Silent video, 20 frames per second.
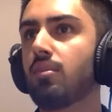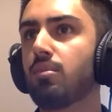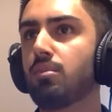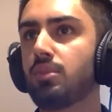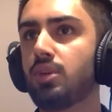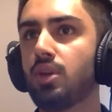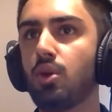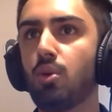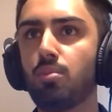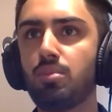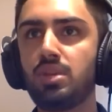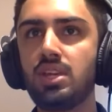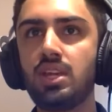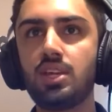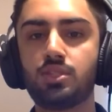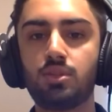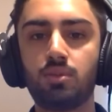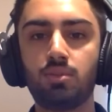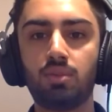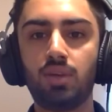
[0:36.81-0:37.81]
me
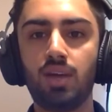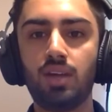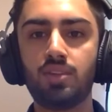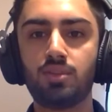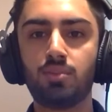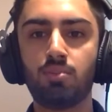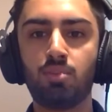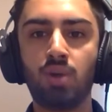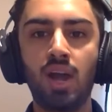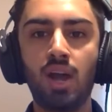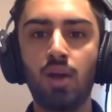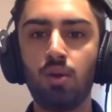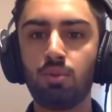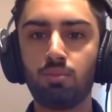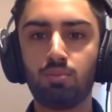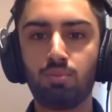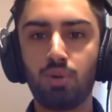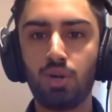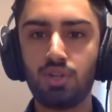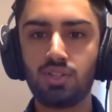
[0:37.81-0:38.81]
as a
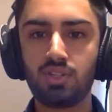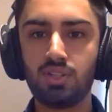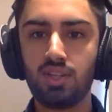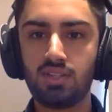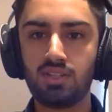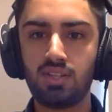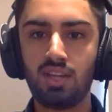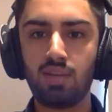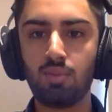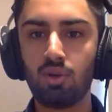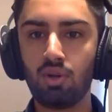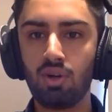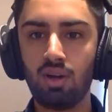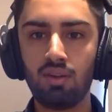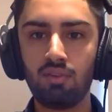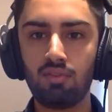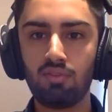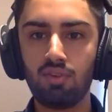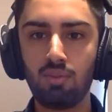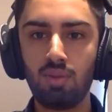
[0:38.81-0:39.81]
brown person, as an
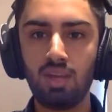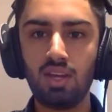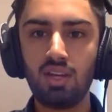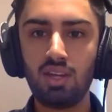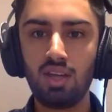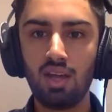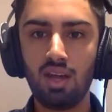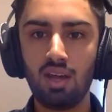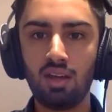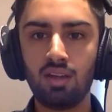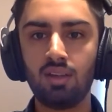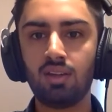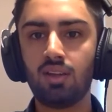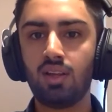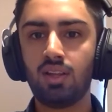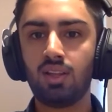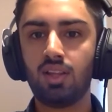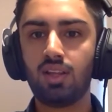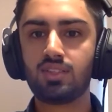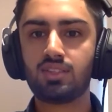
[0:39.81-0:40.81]
immigrant from India,
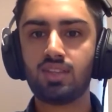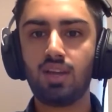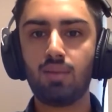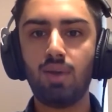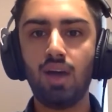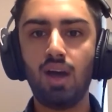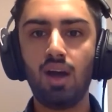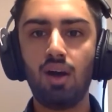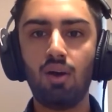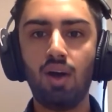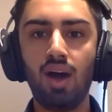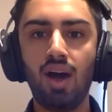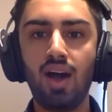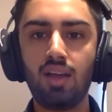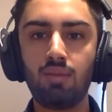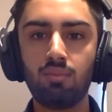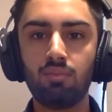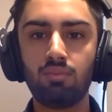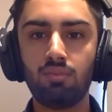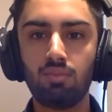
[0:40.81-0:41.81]
like somehow
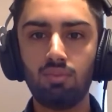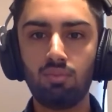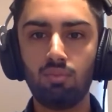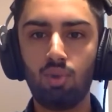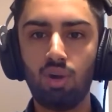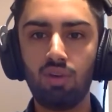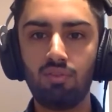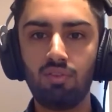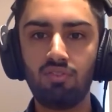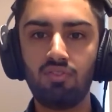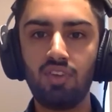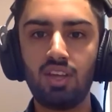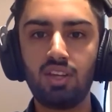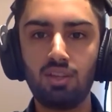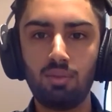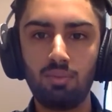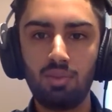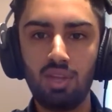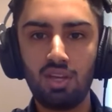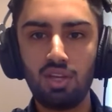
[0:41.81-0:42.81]
I'm more of a
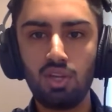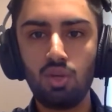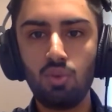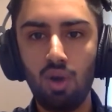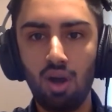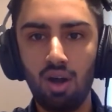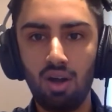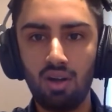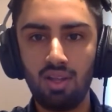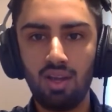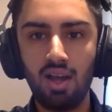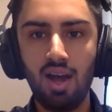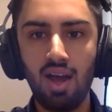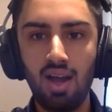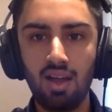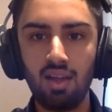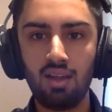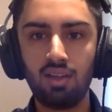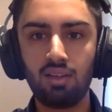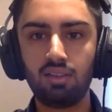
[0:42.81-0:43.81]
victim than you are. That
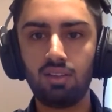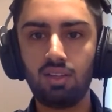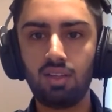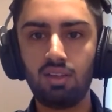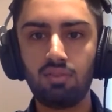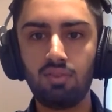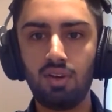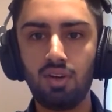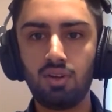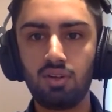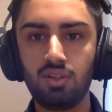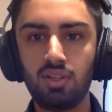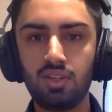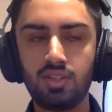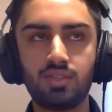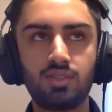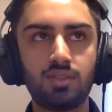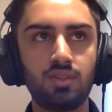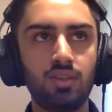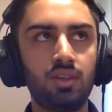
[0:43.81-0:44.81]
I live under
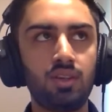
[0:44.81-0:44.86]
this.